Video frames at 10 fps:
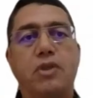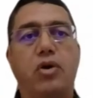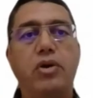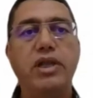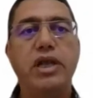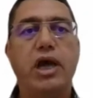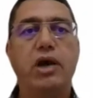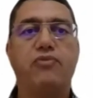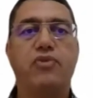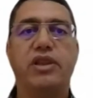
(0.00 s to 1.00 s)
only
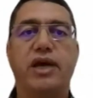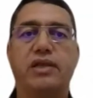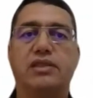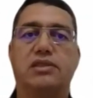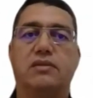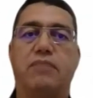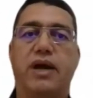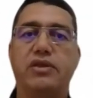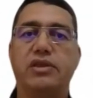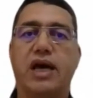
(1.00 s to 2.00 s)
hopeful that
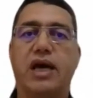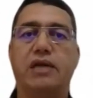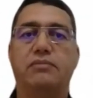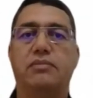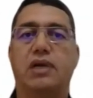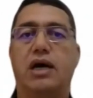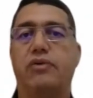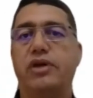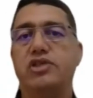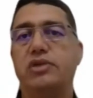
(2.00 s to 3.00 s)
by the time our
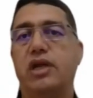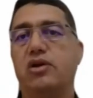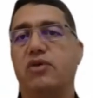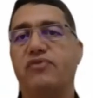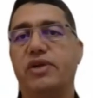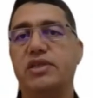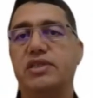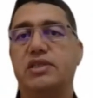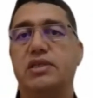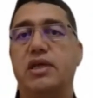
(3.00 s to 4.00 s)
regional
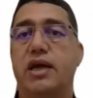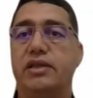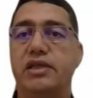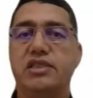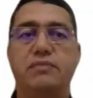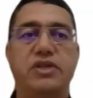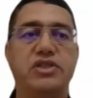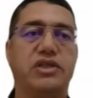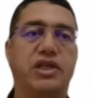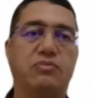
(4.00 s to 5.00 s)
conference and
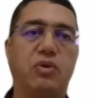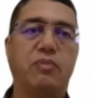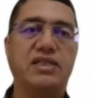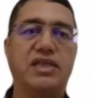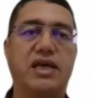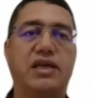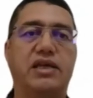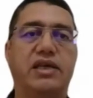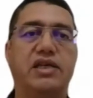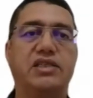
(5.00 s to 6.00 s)
exhibition in Mombasa
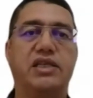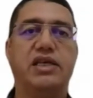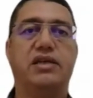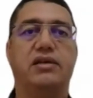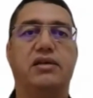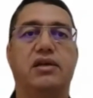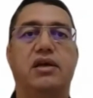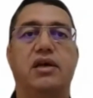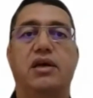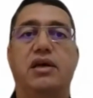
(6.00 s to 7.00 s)
kicks in,
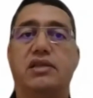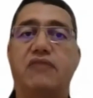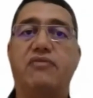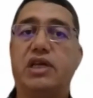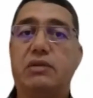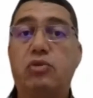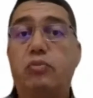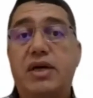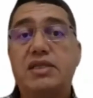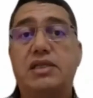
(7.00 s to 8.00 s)
traveling in
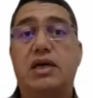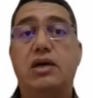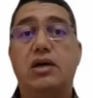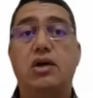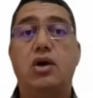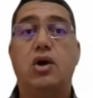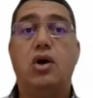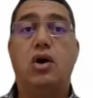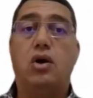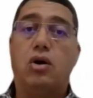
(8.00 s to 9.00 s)
Mombasa
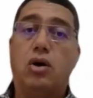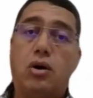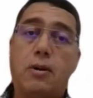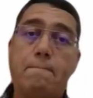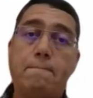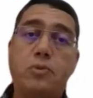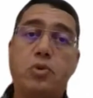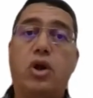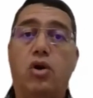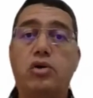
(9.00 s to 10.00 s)

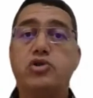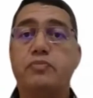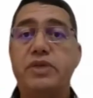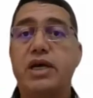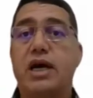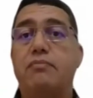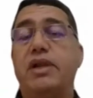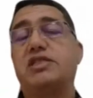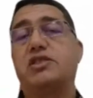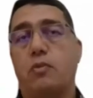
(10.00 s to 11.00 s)
will also become
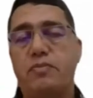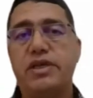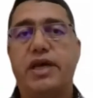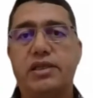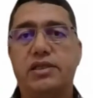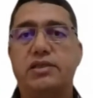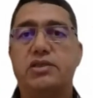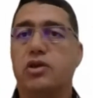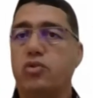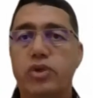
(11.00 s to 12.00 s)
less complicated.
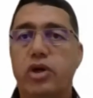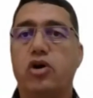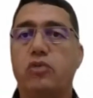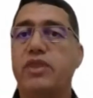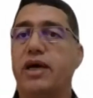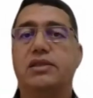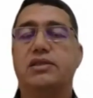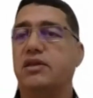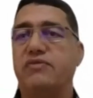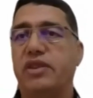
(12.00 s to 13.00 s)
So we hope that
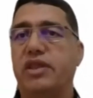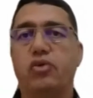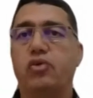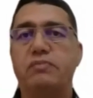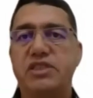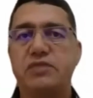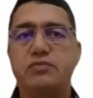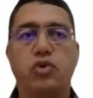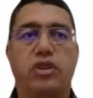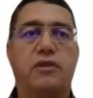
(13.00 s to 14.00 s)
everything will be
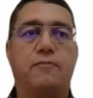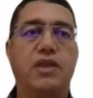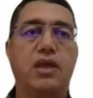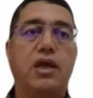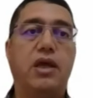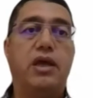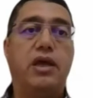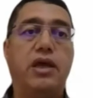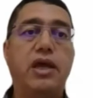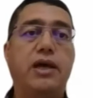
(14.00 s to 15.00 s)
smooth.
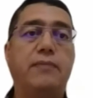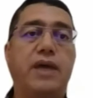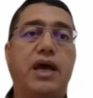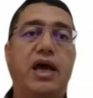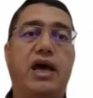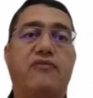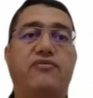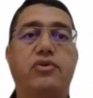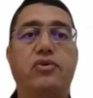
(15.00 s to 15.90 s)
Here, I have